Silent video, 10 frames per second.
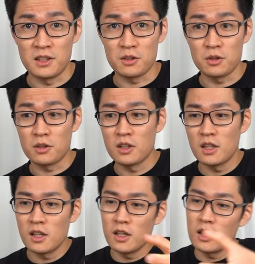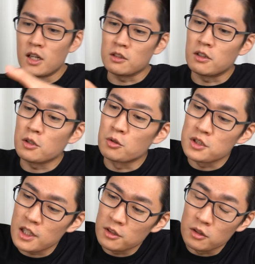inside the motor. This is the other
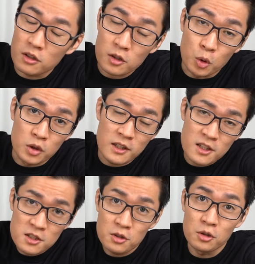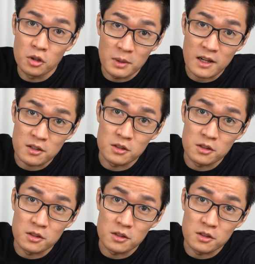part. It's called stator.